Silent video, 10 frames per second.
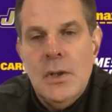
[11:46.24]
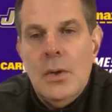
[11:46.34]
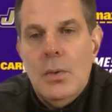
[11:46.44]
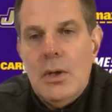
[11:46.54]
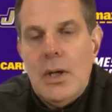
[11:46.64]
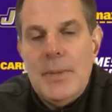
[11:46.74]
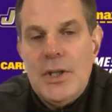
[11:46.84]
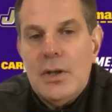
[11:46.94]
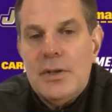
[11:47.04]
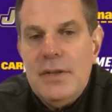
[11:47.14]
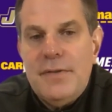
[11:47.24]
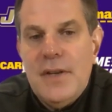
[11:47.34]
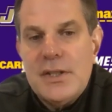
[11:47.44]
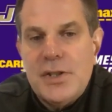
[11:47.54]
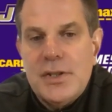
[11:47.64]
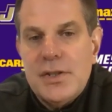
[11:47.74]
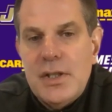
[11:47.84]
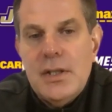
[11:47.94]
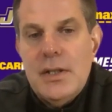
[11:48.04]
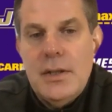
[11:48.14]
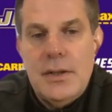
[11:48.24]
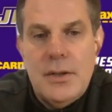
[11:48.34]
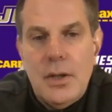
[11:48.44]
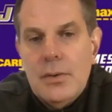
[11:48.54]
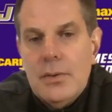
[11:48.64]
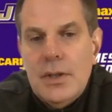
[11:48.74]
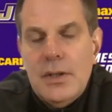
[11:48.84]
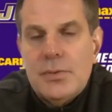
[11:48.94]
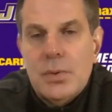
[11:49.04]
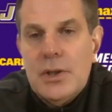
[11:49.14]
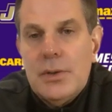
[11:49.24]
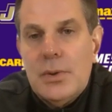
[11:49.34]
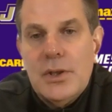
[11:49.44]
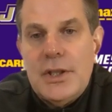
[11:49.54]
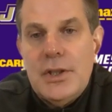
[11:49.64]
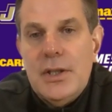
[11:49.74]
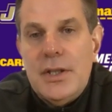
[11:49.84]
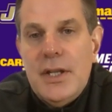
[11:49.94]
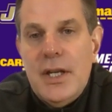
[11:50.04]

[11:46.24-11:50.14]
Well, our defense is really, really good.